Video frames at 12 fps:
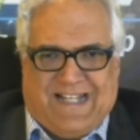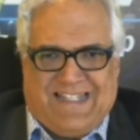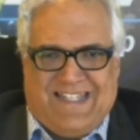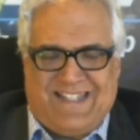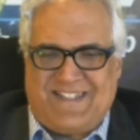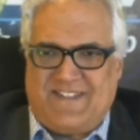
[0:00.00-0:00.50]

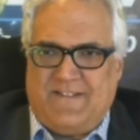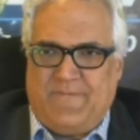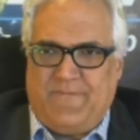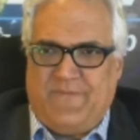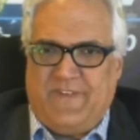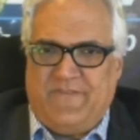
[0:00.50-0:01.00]
guess the
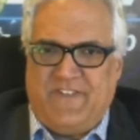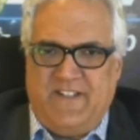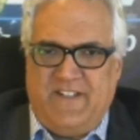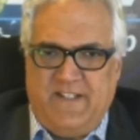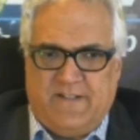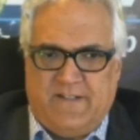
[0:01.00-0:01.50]

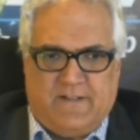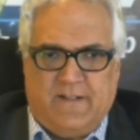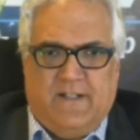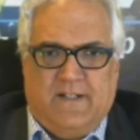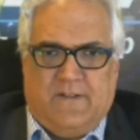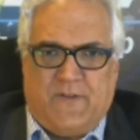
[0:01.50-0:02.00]
veneer
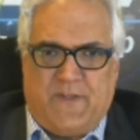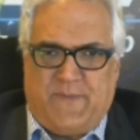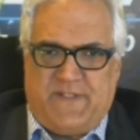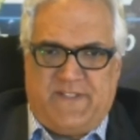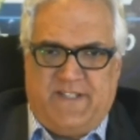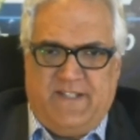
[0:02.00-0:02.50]
or the
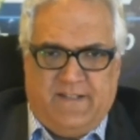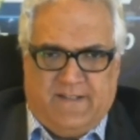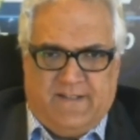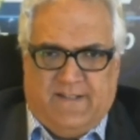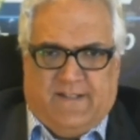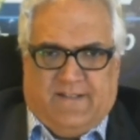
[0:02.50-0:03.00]

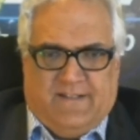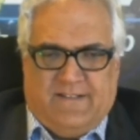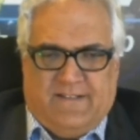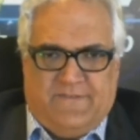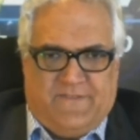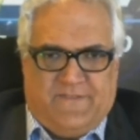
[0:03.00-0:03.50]
patina
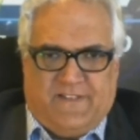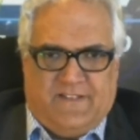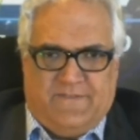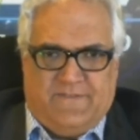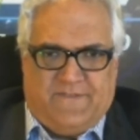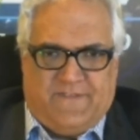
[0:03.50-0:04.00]
of
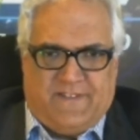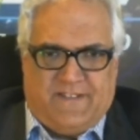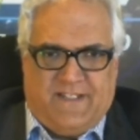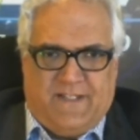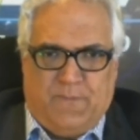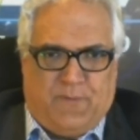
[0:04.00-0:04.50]

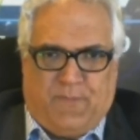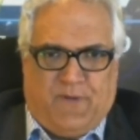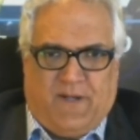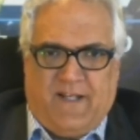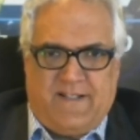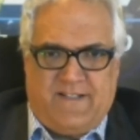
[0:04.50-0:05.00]

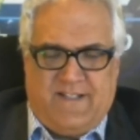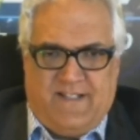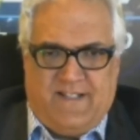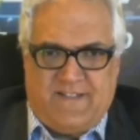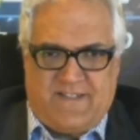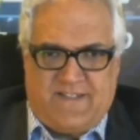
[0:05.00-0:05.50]

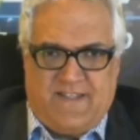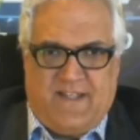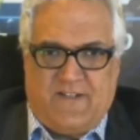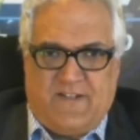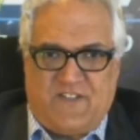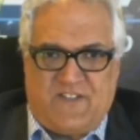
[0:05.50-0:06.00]
impropriety is
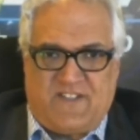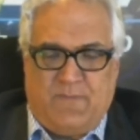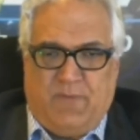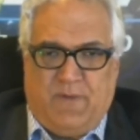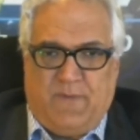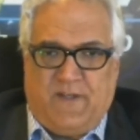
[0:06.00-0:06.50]
there just
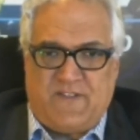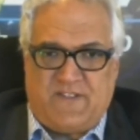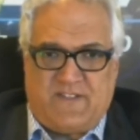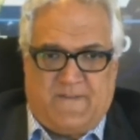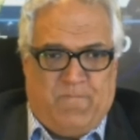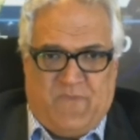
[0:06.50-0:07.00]
simply
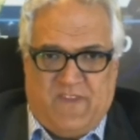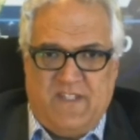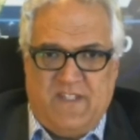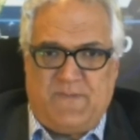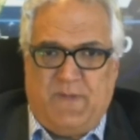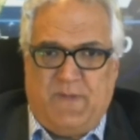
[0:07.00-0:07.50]
because
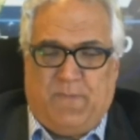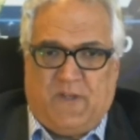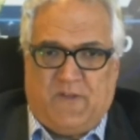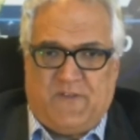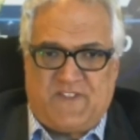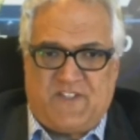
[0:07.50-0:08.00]
these people
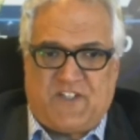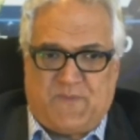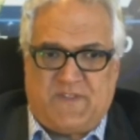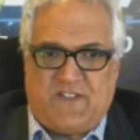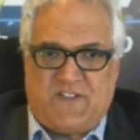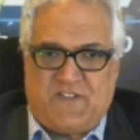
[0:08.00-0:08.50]
are in such
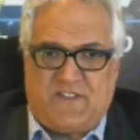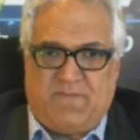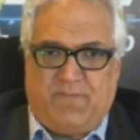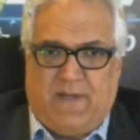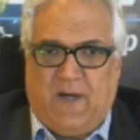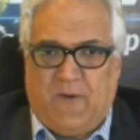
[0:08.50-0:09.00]
positions
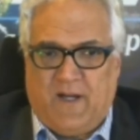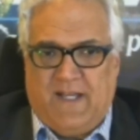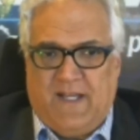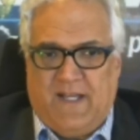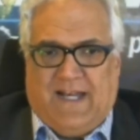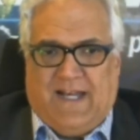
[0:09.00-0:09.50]
of power.
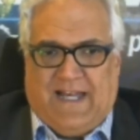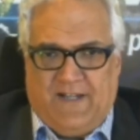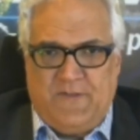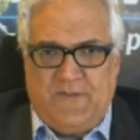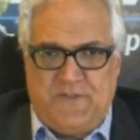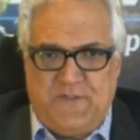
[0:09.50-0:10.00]

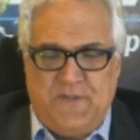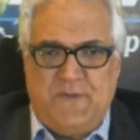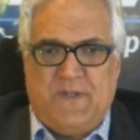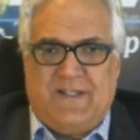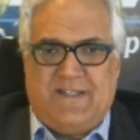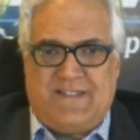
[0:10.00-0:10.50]
How
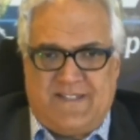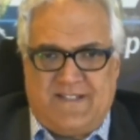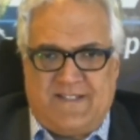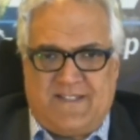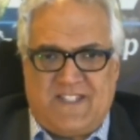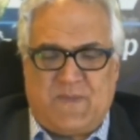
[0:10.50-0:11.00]
do
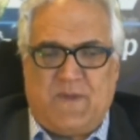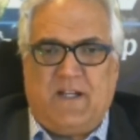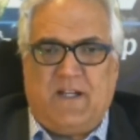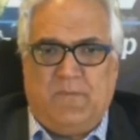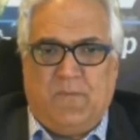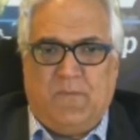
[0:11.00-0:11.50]
citizens
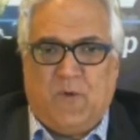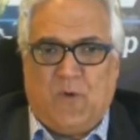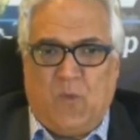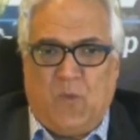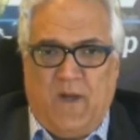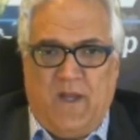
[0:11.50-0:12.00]
become more
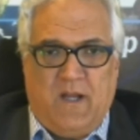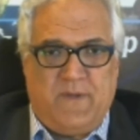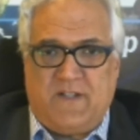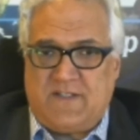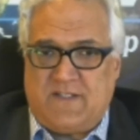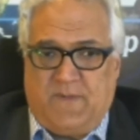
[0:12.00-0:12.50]
aware?
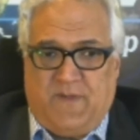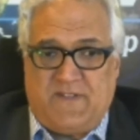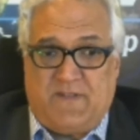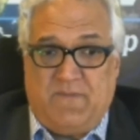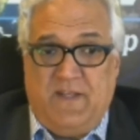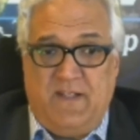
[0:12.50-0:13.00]
Because it
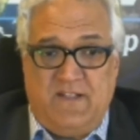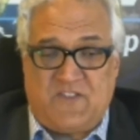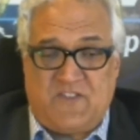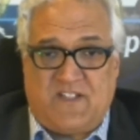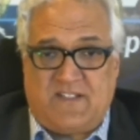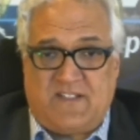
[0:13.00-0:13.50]
appears the media
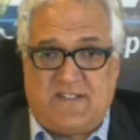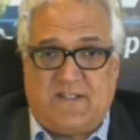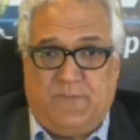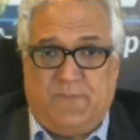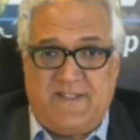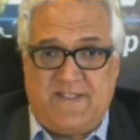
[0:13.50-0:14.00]
is just as
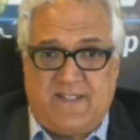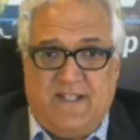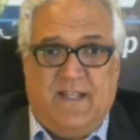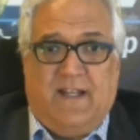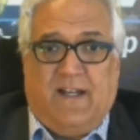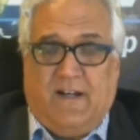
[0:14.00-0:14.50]
complicit
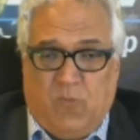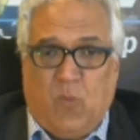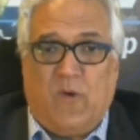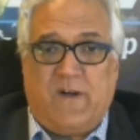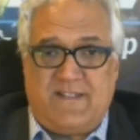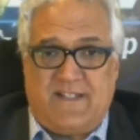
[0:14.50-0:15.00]
of
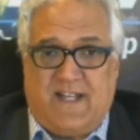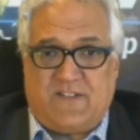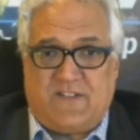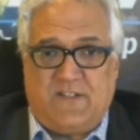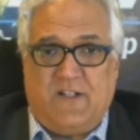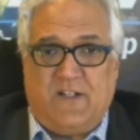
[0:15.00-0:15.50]
what is
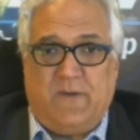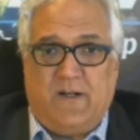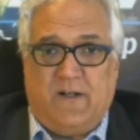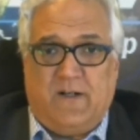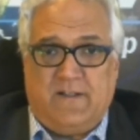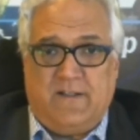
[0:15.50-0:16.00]
actually going
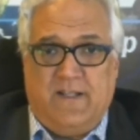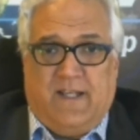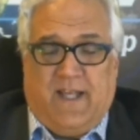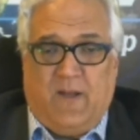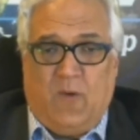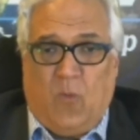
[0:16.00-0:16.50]
on,
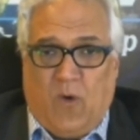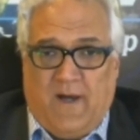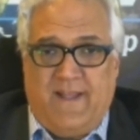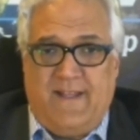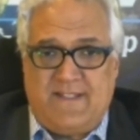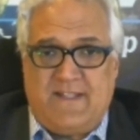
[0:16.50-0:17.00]
and
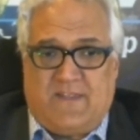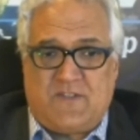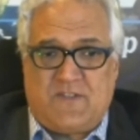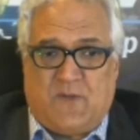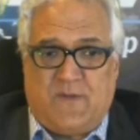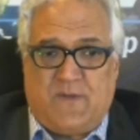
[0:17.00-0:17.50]
why is it the
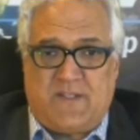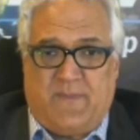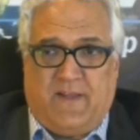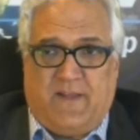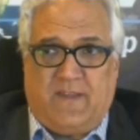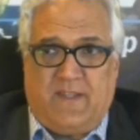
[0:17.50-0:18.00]
stories
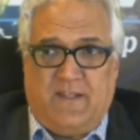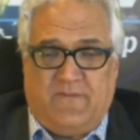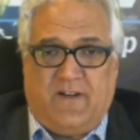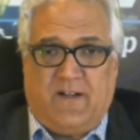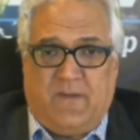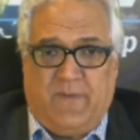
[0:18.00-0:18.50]
about the
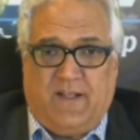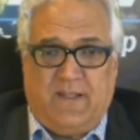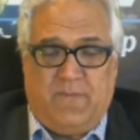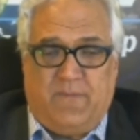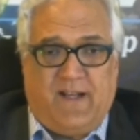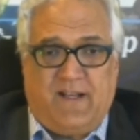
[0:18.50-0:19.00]
environmental
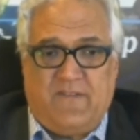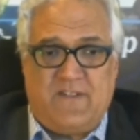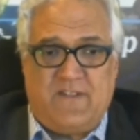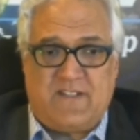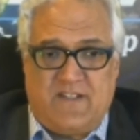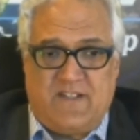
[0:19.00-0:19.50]
impact of
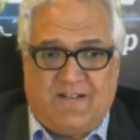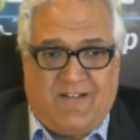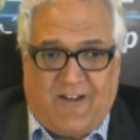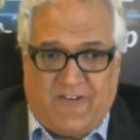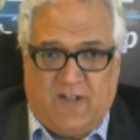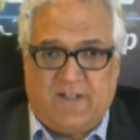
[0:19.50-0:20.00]
this
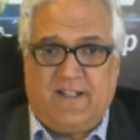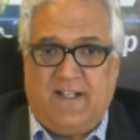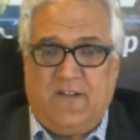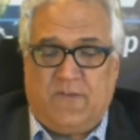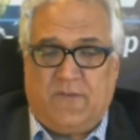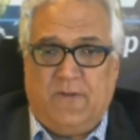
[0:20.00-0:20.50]
are not
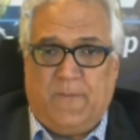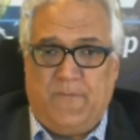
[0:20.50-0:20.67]
getting through?